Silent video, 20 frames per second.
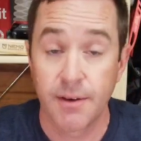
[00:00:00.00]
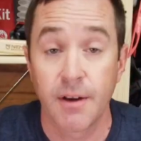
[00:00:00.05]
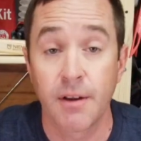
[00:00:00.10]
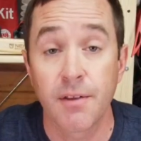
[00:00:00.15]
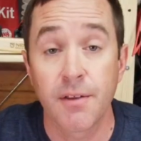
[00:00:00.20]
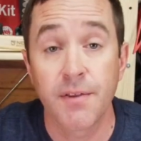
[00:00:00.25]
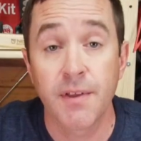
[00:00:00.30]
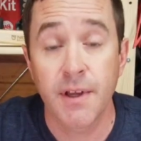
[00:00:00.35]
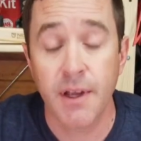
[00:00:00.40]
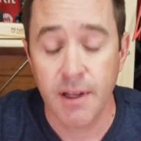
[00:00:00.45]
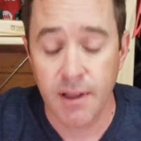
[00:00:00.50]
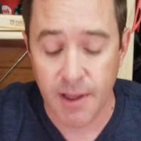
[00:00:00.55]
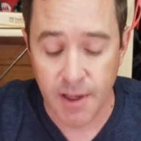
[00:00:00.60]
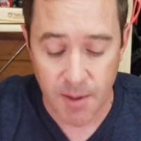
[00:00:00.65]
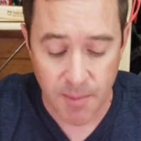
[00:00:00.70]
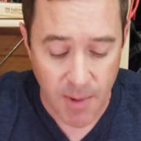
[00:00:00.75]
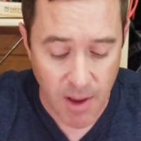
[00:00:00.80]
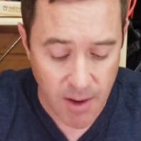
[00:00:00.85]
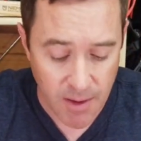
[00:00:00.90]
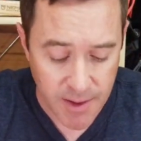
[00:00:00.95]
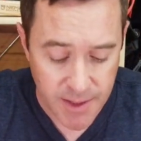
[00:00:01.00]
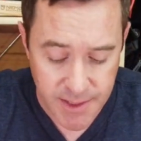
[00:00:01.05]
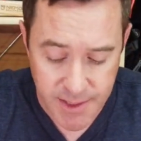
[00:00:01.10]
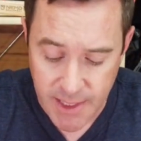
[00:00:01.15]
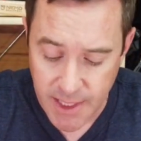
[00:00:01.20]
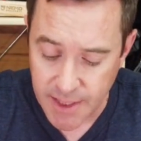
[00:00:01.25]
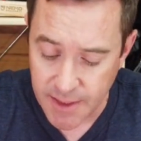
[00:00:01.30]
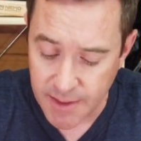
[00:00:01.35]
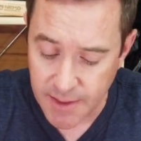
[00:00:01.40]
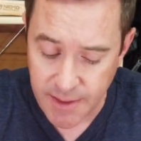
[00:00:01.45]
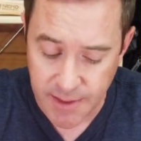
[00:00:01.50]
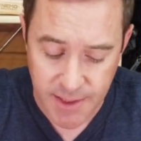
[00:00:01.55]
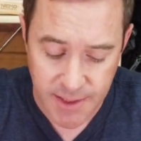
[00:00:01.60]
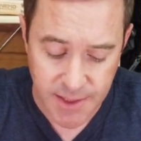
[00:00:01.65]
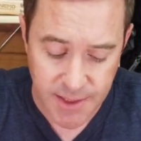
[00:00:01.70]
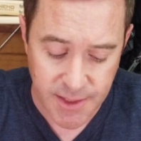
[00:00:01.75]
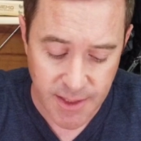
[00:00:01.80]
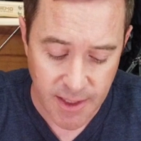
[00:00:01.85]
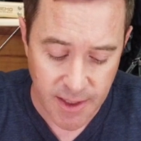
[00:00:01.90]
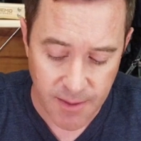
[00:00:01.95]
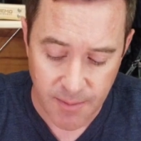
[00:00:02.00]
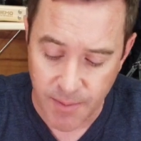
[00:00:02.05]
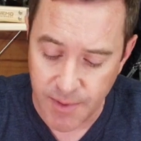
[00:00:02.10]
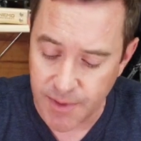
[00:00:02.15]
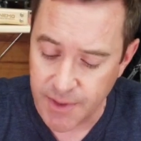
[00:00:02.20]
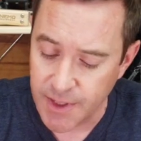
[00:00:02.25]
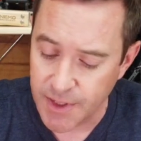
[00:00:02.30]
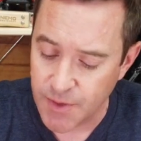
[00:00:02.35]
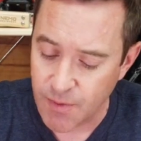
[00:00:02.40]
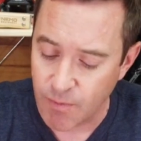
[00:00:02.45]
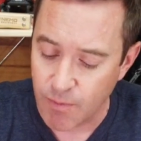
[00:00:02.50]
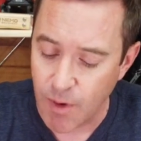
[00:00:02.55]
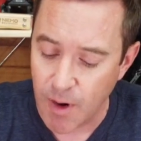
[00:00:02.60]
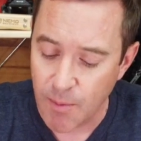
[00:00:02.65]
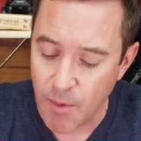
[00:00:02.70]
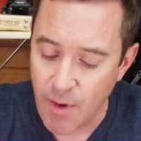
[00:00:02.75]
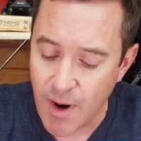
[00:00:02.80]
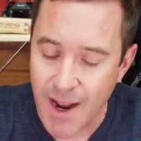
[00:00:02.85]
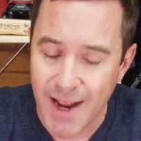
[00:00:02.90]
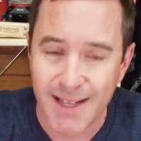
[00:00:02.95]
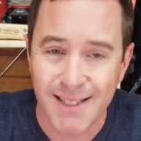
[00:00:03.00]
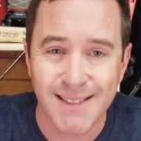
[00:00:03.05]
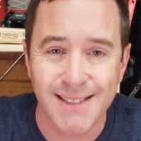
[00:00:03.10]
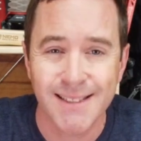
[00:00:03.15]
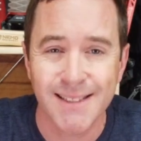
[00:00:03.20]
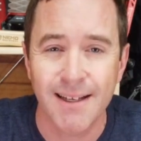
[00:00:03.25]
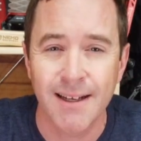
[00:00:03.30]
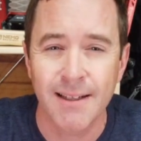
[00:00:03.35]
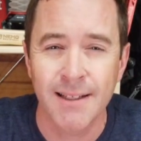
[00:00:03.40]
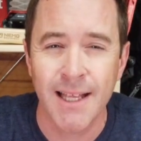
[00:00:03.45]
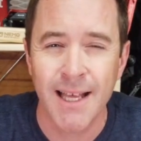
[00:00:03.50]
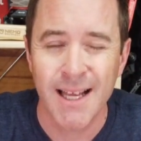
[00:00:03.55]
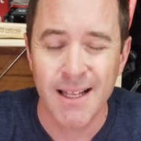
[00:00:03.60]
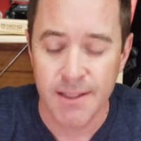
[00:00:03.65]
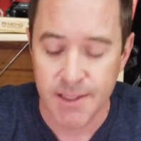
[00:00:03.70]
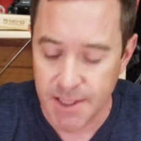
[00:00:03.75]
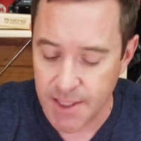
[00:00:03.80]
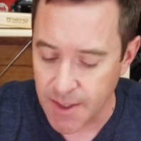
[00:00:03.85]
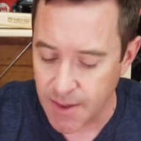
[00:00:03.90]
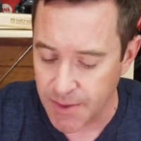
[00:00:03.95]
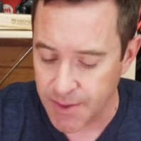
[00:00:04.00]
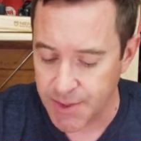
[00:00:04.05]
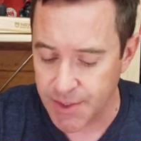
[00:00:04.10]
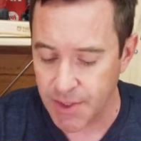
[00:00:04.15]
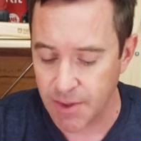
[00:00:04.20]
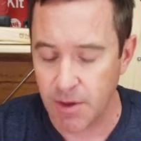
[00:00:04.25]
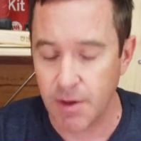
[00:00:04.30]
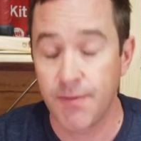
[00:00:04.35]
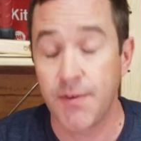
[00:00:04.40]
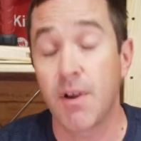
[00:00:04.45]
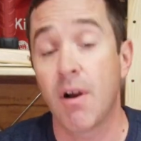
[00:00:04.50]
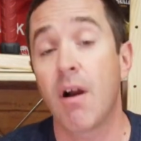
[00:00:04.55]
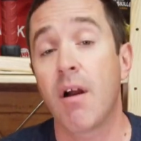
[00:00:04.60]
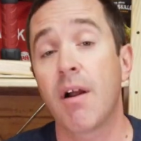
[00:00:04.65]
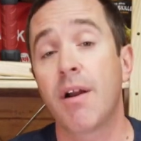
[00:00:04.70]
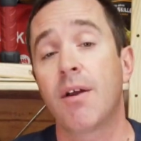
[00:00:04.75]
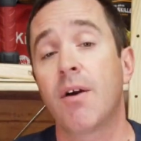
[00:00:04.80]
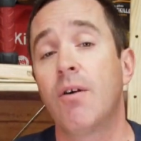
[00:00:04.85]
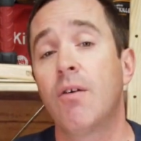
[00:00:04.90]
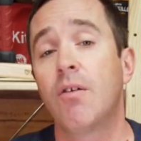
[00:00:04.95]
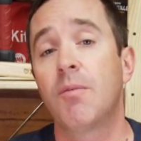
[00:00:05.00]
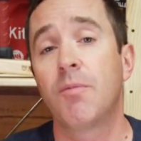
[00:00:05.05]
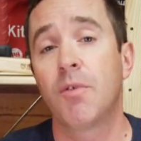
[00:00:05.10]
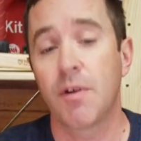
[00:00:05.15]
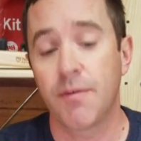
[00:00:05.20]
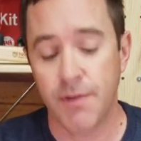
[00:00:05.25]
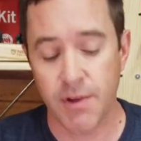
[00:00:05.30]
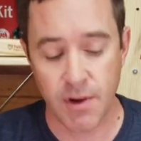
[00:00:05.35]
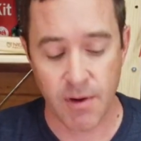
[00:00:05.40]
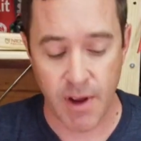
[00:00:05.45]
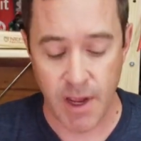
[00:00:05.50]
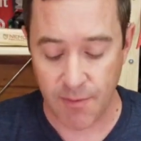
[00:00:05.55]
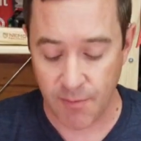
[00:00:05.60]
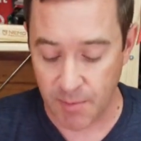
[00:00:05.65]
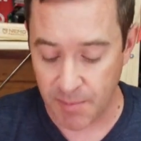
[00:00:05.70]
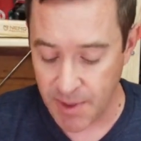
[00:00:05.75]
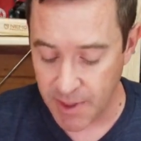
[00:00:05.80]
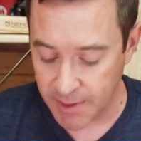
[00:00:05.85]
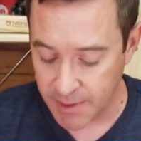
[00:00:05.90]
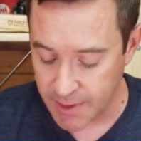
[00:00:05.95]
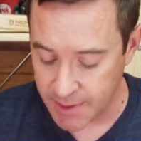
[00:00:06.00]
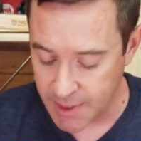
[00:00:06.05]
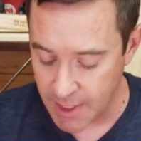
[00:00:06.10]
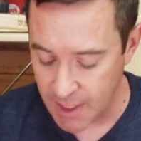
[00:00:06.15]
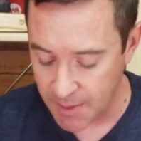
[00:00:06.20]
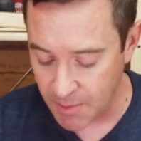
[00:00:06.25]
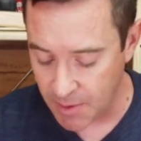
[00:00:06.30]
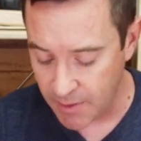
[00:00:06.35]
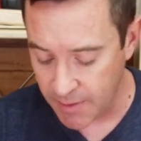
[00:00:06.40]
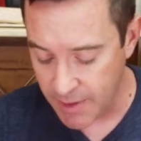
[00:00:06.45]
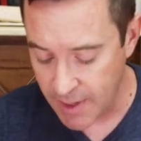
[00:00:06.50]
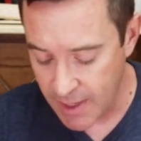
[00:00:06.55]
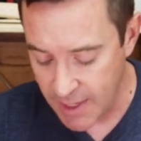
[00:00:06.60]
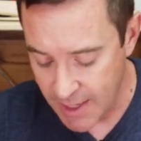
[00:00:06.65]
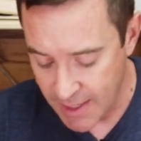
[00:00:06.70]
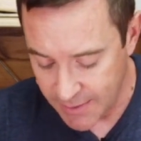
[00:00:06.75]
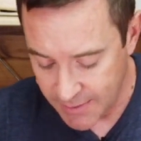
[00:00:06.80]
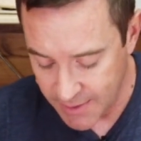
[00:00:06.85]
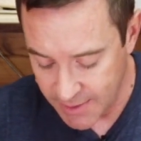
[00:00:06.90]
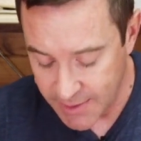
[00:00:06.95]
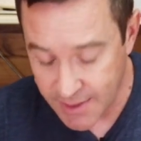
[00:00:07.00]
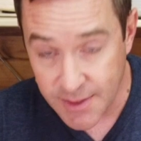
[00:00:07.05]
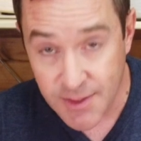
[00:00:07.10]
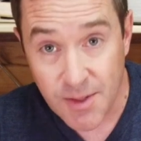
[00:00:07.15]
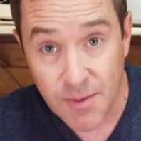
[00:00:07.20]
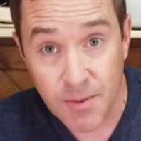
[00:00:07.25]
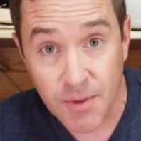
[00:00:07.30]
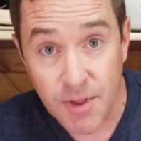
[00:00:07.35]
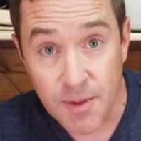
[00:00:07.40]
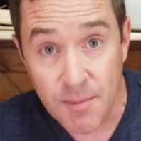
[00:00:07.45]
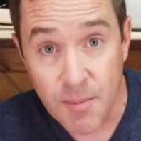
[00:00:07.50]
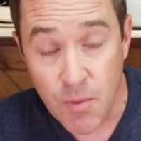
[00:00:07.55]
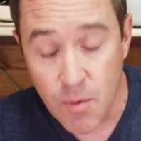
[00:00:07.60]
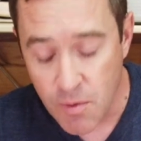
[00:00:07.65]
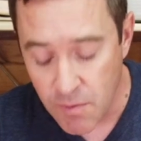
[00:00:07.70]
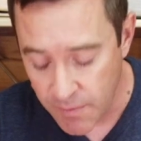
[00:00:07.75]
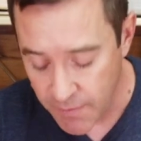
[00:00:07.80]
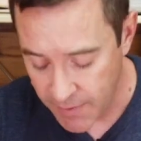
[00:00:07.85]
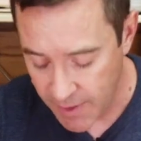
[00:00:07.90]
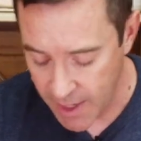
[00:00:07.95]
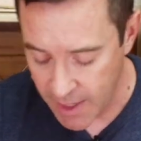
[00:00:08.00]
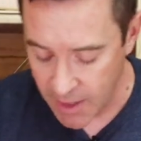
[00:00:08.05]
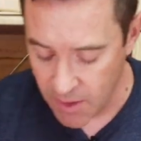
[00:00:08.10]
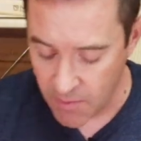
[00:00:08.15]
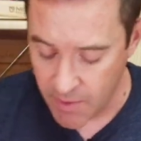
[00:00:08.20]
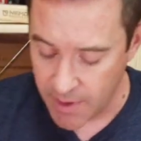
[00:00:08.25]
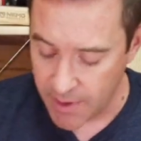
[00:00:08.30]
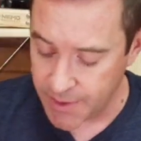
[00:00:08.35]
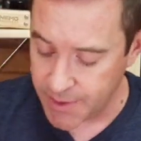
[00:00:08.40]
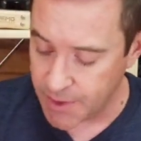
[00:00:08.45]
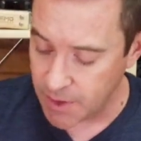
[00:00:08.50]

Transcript: Another thing I like about it is that it's rubberized on the ends here. So if you are at home or if you have a picnic table, this doesn't really move anywhere.